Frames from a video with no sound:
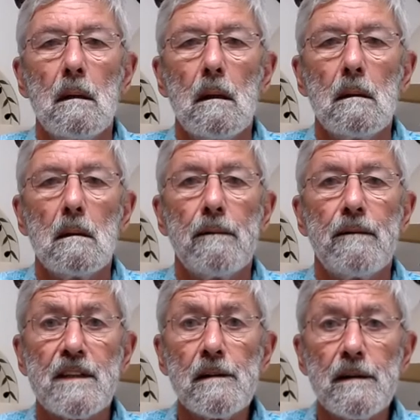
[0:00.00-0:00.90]
The
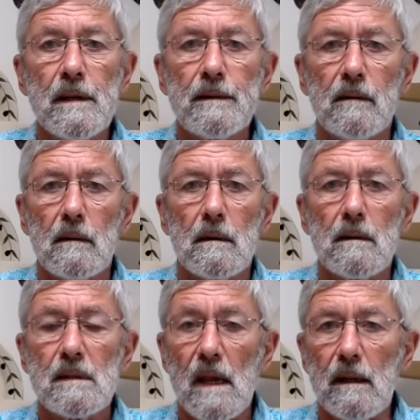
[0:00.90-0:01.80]
facilities for
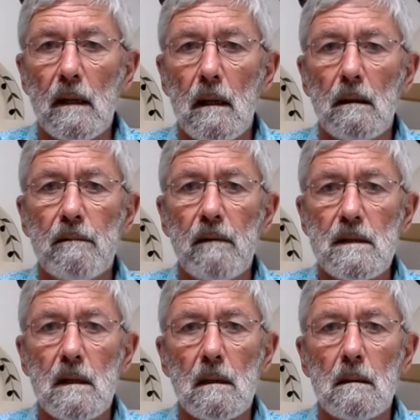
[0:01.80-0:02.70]
setting and
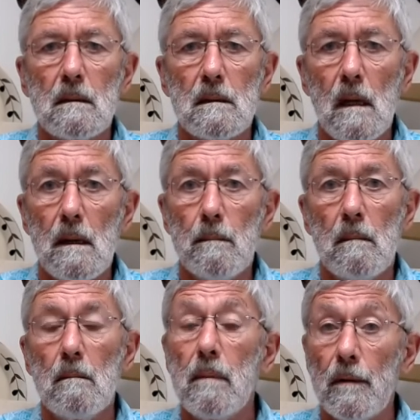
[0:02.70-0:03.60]
advancing time,
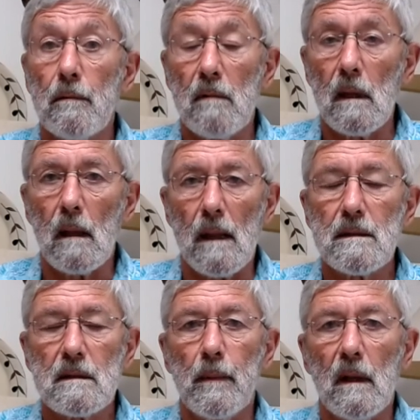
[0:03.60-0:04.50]
both real and
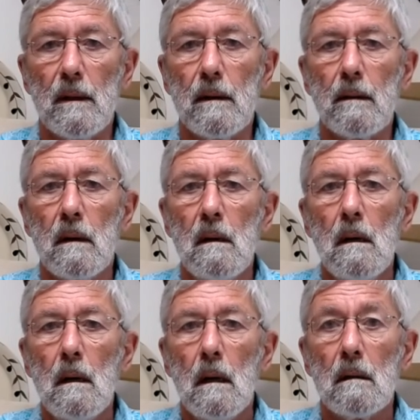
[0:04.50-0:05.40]
simulated,
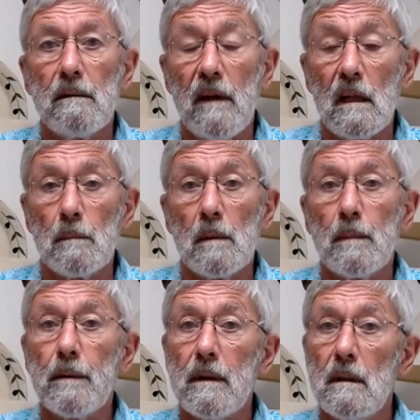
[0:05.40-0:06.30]
are available
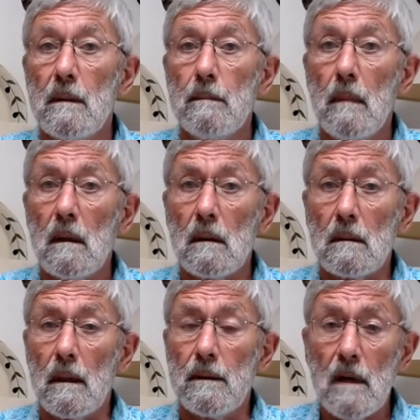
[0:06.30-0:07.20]
both in the model
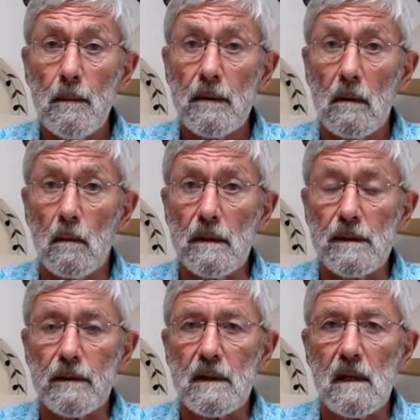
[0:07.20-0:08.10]
interpreter we use
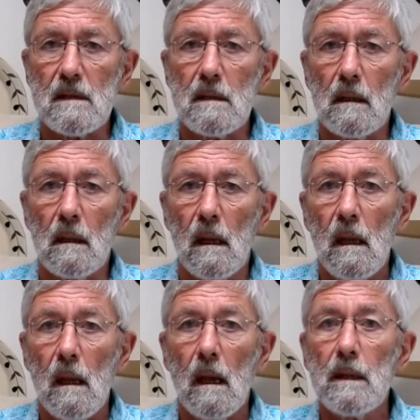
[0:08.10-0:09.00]
for testing
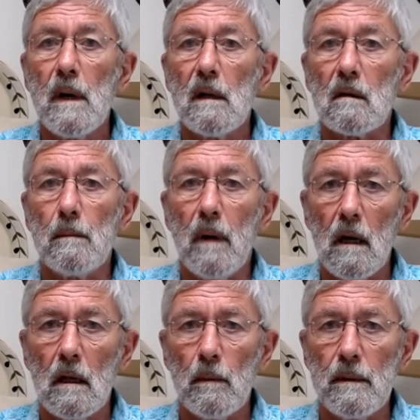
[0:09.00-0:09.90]
and the model
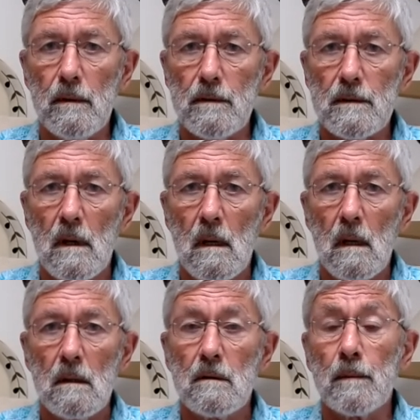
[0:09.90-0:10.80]
compiler we used
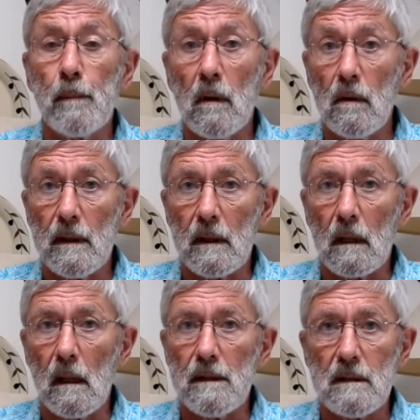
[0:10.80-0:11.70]
to deploy the
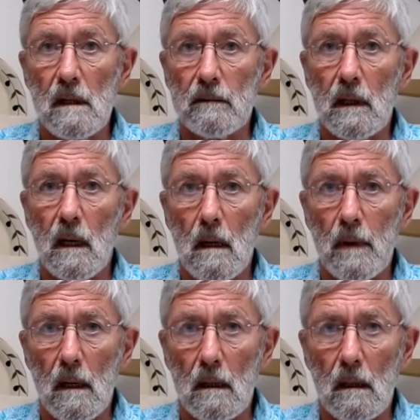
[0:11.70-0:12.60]
client-server car
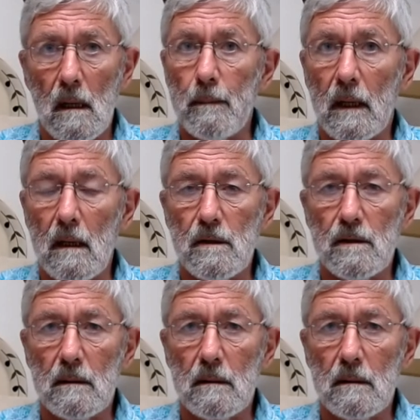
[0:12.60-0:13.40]
park application.